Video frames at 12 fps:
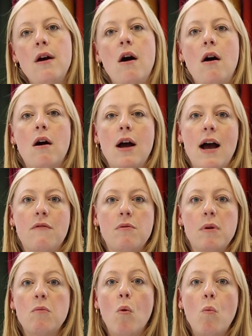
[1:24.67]
have a
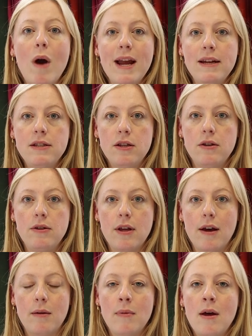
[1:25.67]
bit more weight to
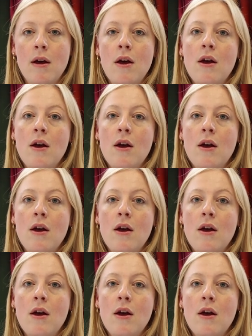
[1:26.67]
them,